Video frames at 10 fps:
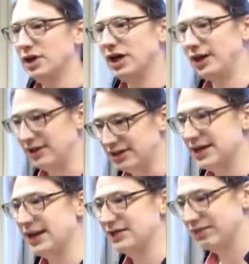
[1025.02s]
and
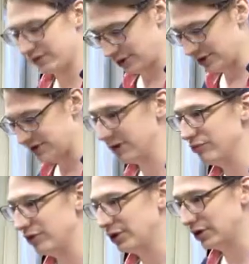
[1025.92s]
intense for a
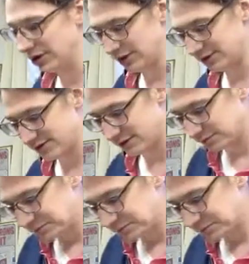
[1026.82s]
contemporary audience.